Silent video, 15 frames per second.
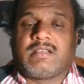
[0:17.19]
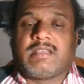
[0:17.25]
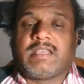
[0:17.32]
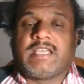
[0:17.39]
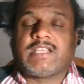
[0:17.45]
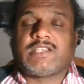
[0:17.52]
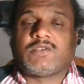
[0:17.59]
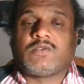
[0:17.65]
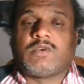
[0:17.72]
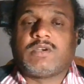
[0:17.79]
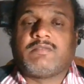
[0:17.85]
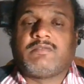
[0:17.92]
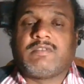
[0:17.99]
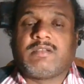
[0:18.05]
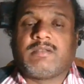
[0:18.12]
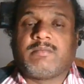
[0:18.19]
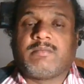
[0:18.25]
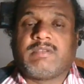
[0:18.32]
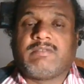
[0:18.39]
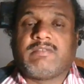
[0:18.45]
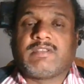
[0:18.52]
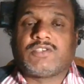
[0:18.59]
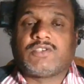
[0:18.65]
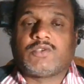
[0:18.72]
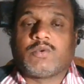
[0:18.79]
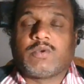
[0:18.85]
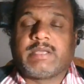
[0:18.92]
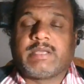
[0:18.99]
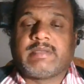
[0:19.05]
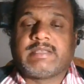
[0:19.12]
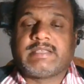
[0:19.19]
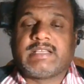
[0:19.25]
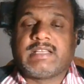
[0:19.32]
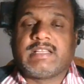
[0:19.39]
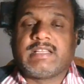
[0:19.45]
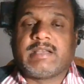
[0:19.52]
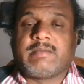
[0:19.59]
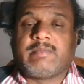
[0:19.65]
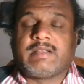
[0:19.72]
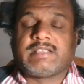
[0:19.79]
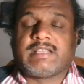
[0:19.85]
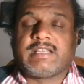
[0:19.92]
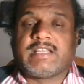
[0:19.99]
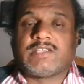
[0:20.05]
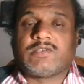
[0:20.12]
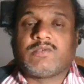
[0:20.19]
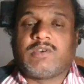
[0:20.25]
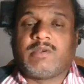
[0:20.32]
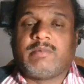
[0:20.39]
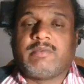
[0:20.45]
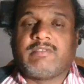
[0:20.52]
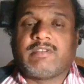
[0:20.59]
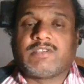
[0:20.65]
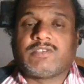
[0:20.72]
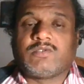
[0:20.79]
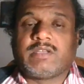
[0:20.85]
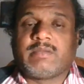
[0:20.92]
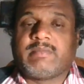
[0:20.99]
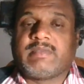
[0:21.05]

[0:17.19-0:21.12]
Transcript: he has told me one story. Basically, that person has told me one story.